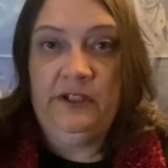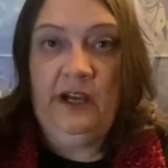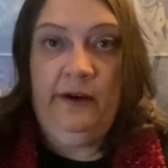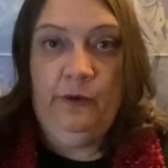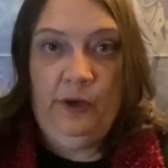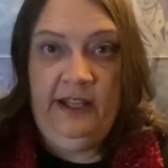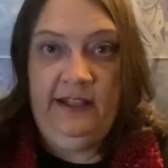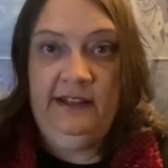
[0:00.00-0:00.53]

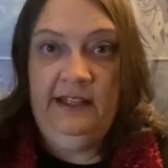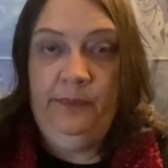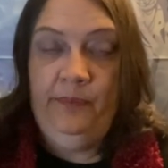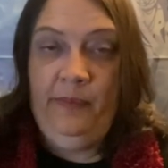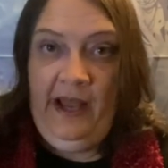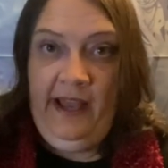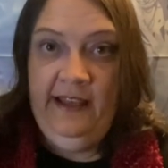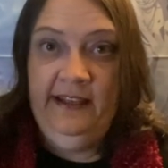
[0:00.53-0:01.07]
directly
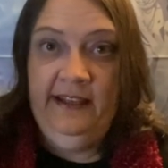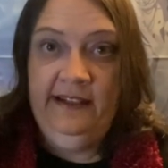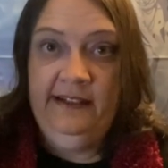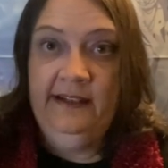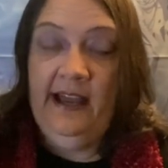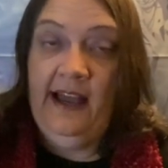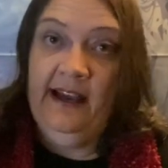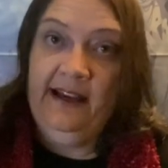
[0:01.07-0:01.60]

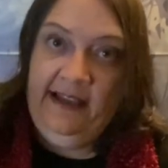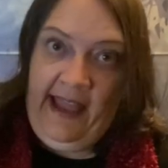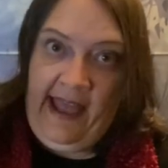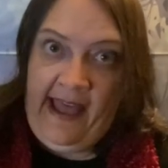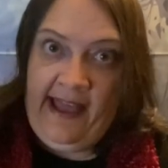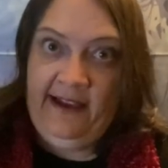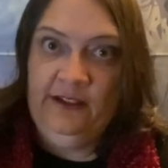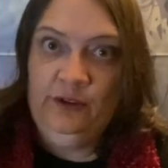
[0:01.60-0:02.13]
paying a
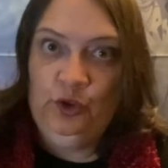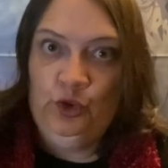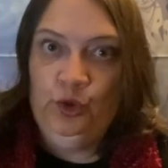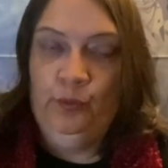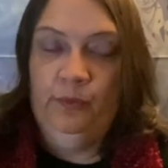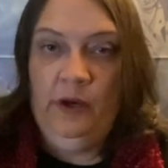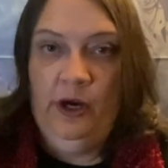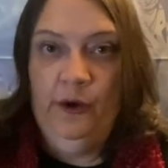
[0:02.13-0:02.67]
gang to
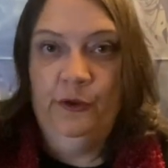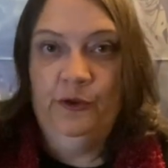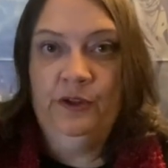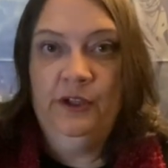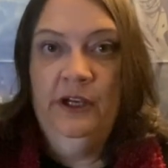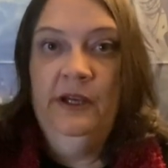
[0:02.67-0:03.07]
both